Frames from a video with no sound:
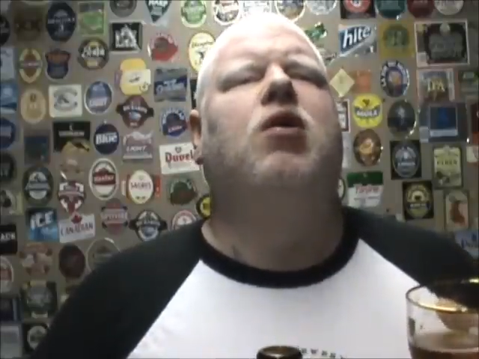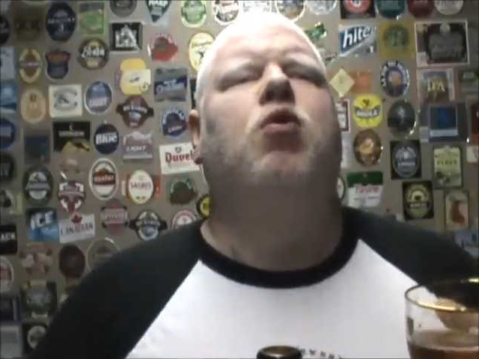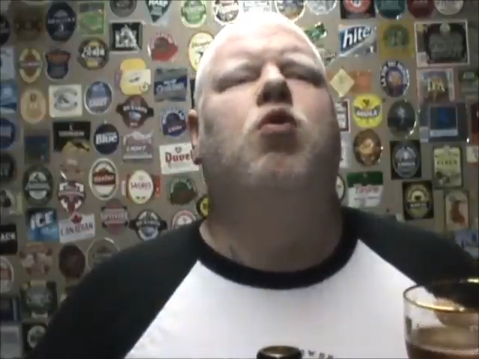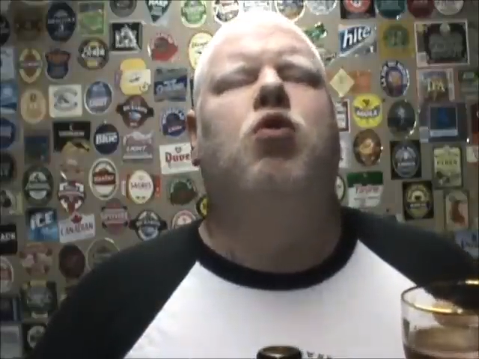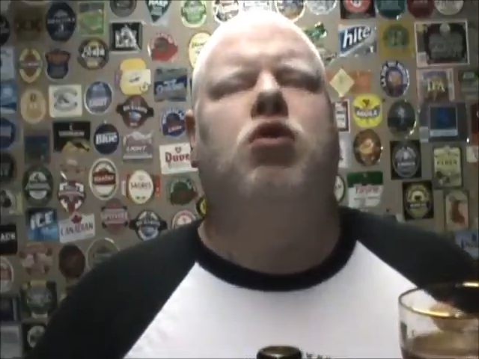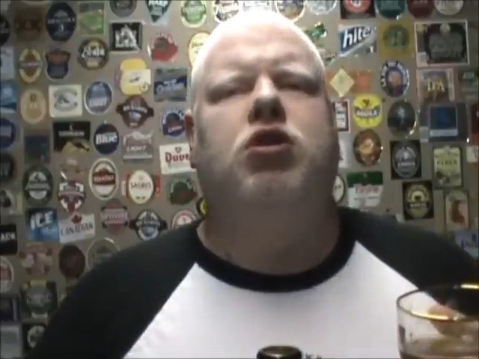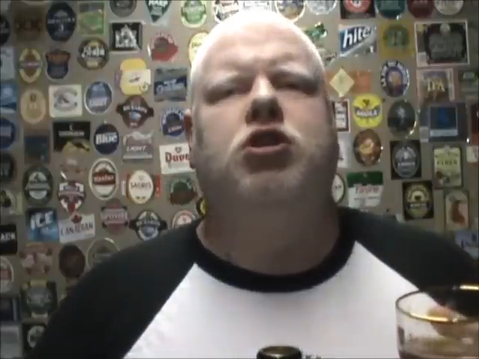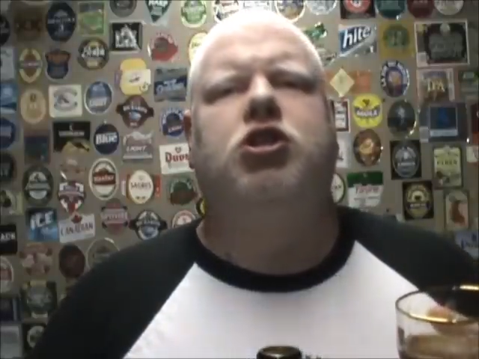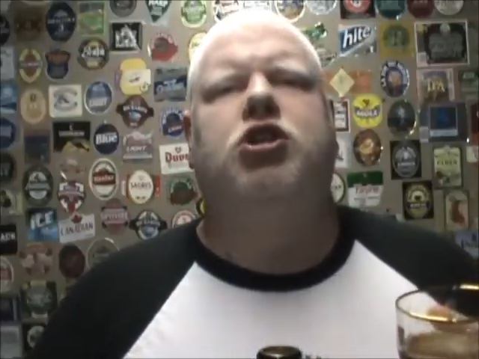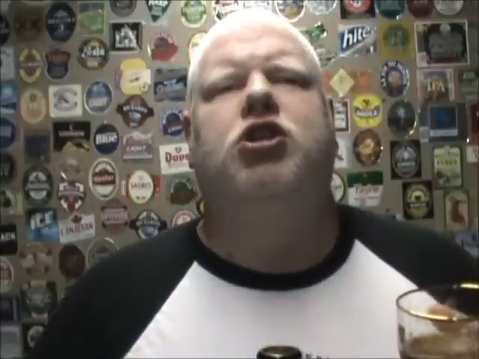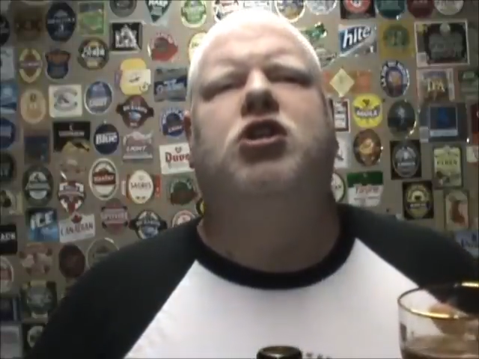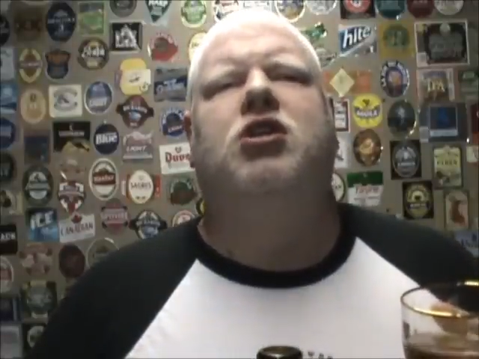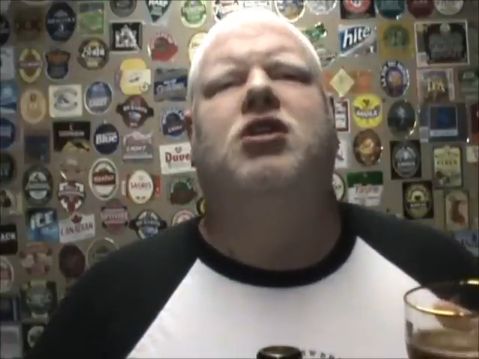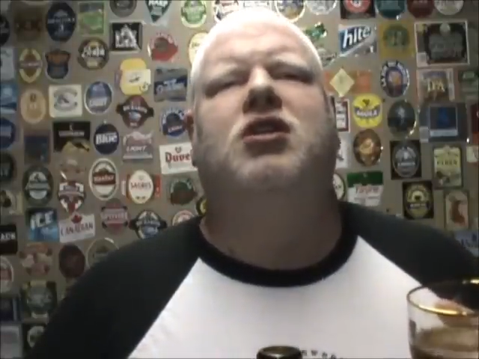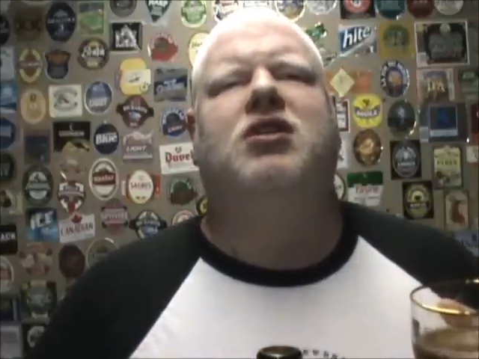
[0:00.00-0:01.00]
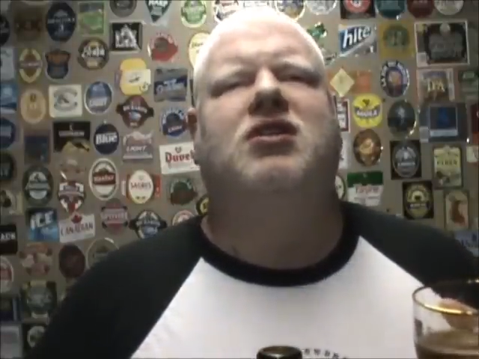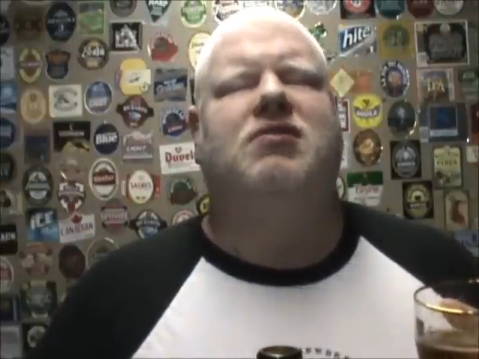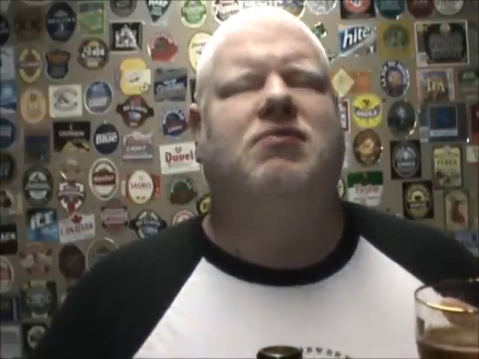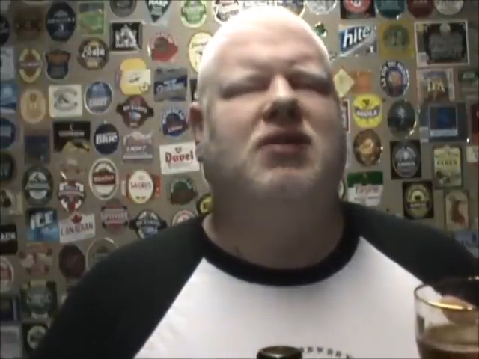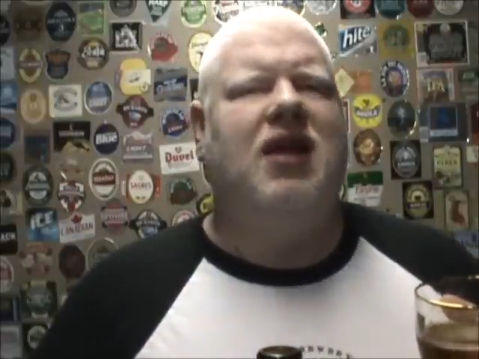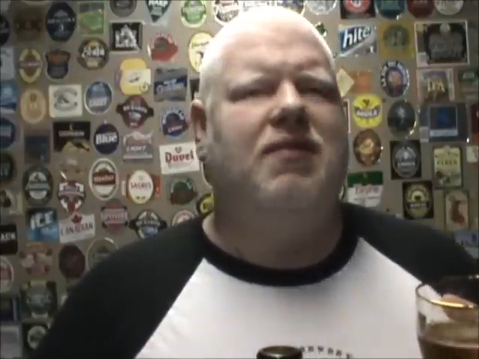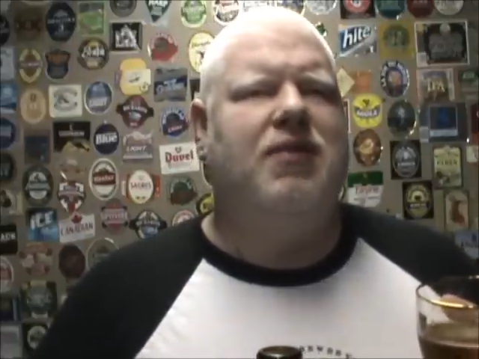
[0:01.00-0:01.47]
Orange,
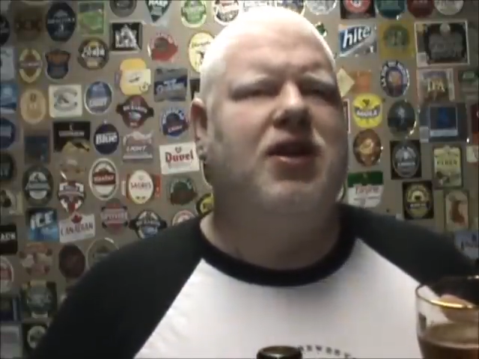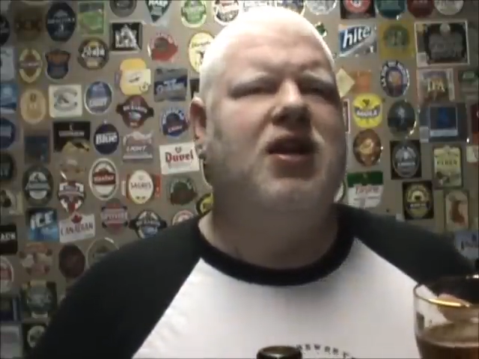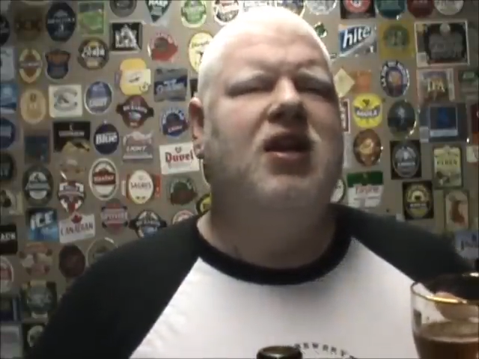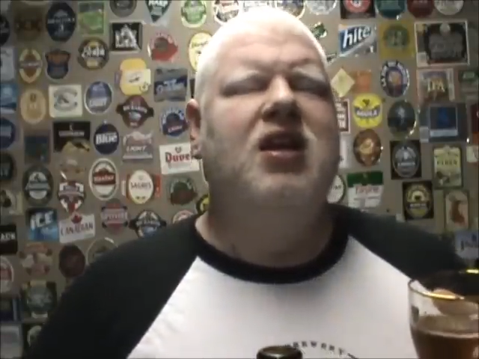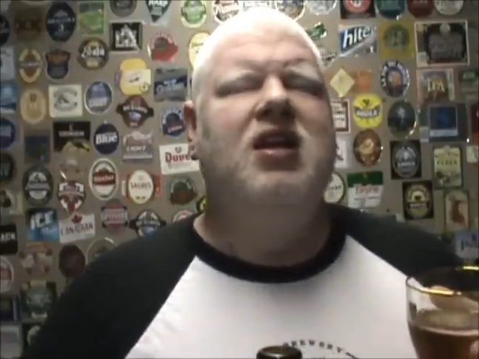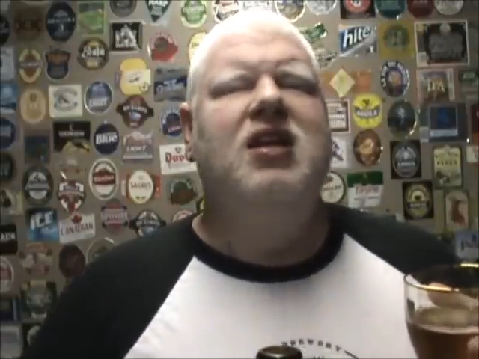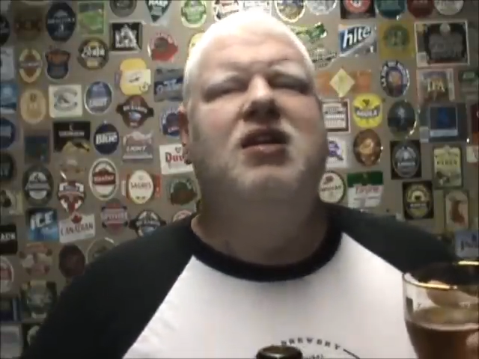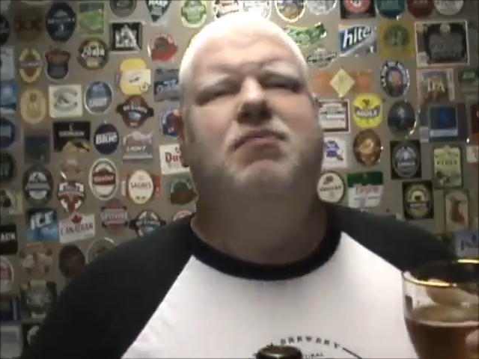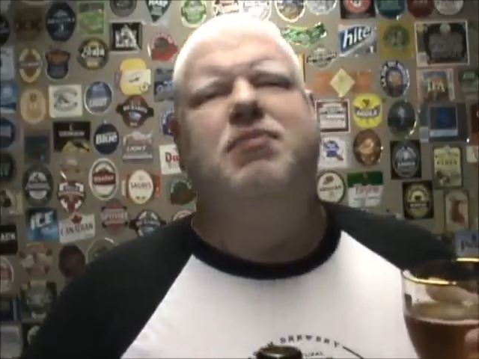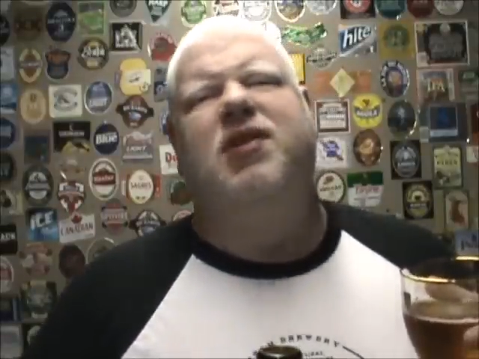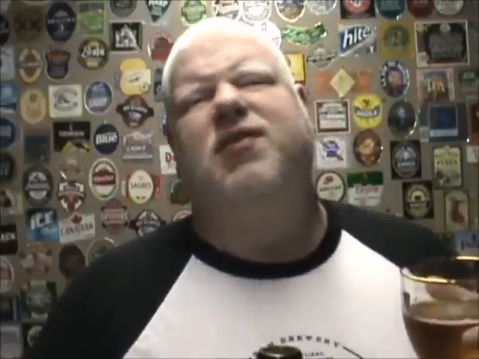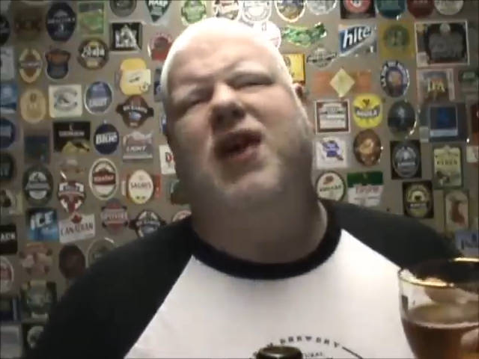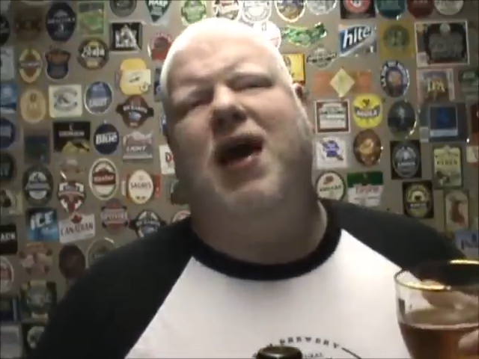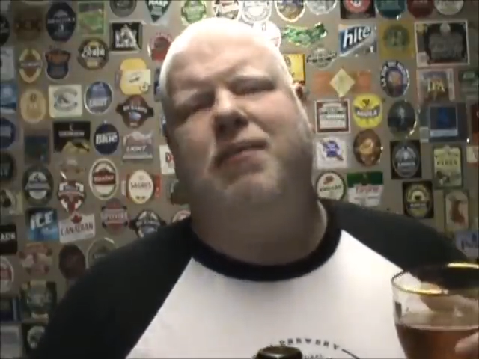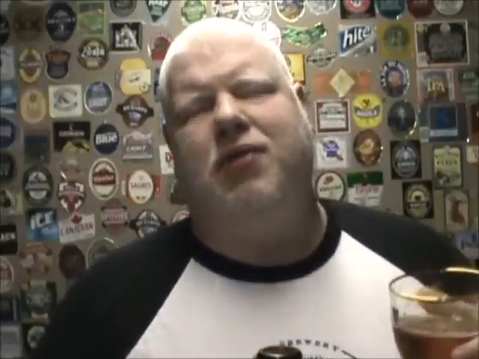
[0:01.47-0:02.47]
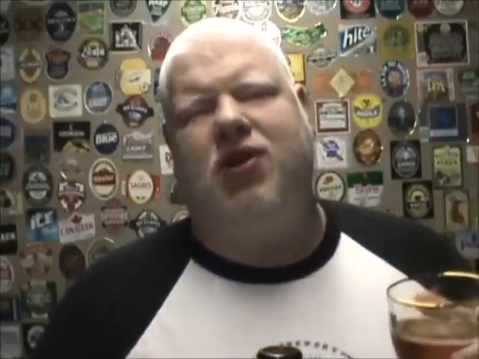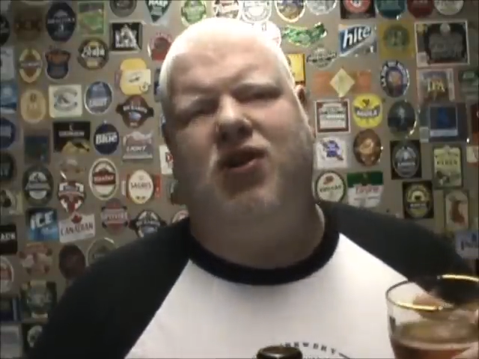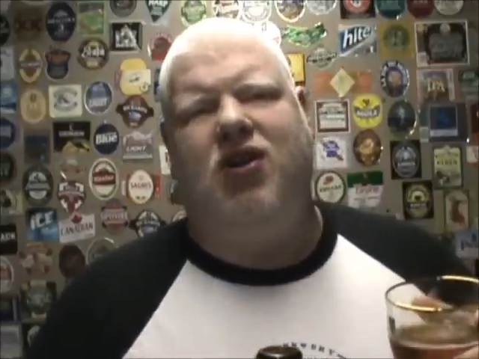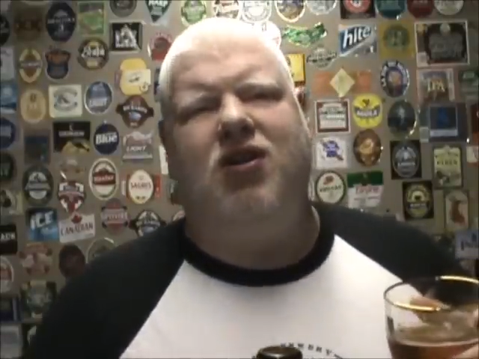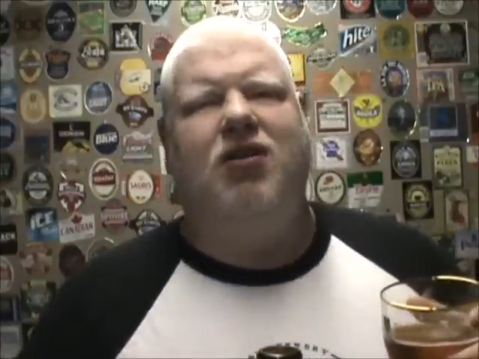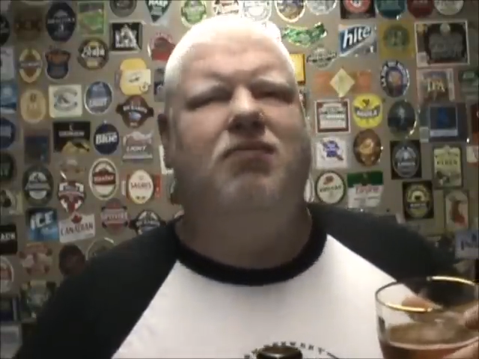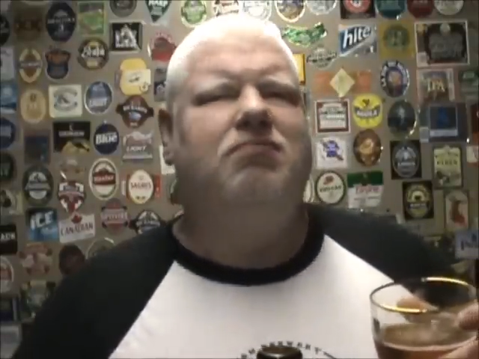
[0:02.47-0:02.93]
some lemon, bit of
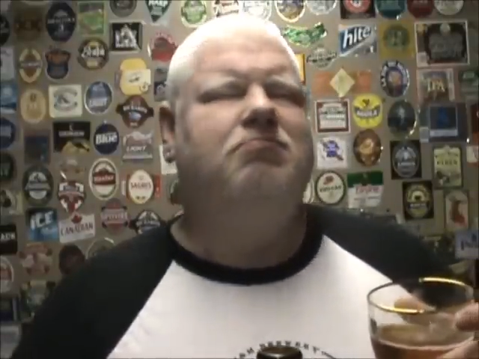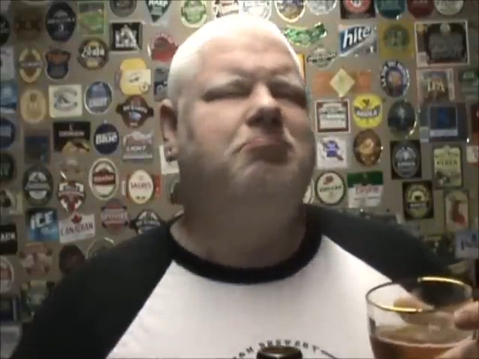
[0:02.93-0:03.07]
apricot,